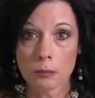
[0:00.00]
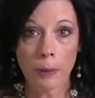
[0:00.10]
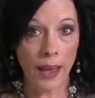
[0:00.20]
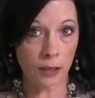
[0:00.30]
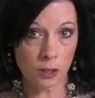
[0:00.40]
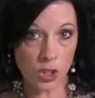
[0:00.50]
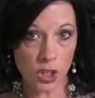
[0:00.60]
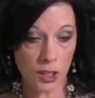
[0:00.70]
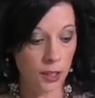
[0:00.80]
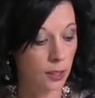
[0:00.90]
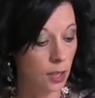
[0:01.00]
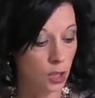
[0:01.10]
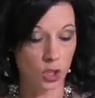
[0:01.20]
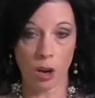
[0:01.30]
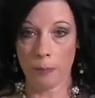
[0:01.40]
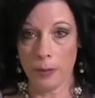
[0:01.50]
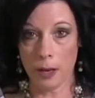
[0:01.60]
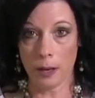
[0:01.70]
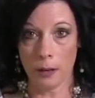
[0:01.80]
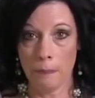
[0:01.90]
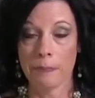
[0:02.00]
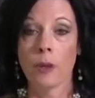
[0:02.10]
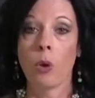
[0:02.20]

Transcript: packaged chicken and chop it up,